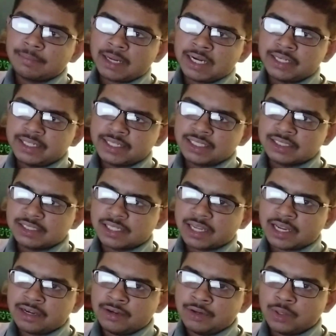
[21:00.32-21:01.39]
parties
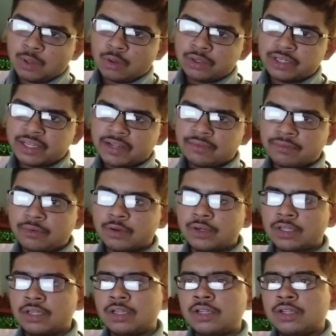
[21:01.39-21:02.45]
cannot
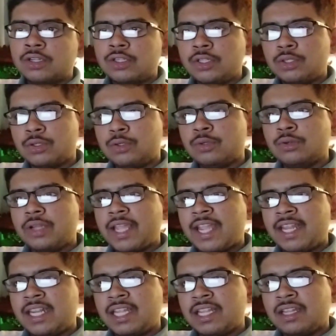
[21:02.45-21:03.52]
afford to do
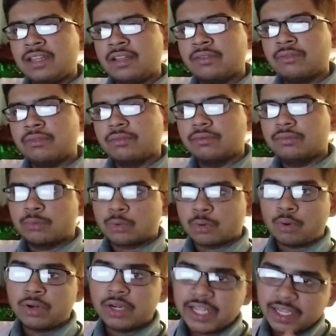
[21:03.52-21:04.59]
any
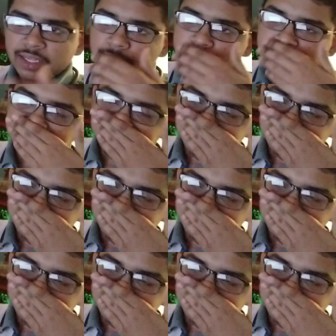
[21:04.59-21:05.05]
wrongdoing